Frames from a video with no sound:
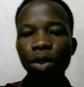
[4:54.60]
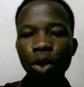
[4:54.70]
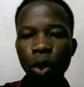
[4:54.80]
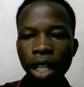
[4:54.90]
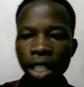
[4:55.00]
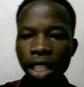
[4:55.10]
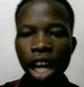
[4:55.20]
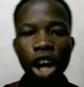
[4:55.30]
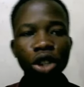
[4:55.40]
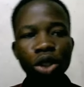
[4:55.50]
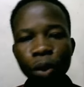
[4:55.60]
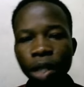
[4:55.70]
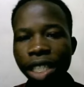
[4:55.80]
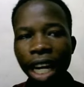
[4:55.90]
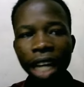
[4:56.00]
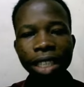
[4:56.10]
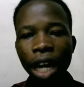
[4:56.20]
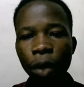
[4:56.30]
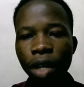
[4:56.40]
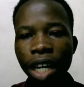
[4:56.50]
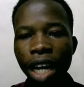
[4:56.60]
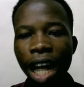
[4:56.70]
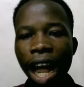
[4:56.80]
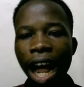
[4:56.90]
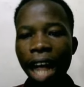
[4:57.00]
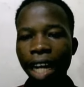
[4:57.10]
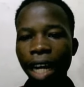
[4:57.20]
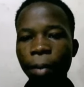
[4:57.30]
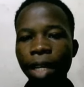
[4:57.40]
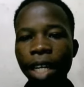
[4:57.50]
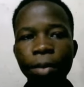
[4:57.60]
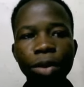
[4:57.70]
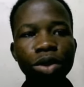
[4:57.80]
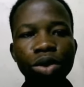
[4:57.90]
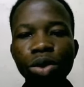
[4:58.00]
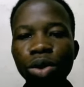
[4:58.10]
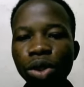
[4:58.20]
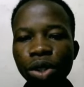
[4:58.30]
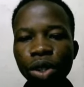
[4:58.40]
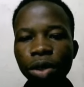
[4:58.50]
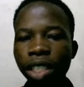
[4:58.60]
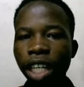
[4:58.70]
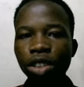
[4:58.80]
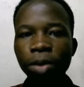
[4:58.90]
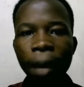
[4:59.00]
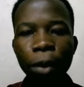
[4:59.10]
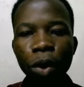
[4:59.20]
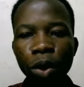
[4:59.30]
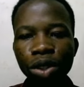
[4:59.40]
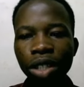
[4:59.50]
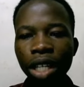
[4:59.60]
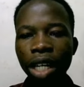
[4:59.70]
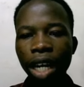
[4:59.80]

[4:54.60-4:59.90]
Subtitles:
I want to connect to it, and that way I can be able to schedule my posts,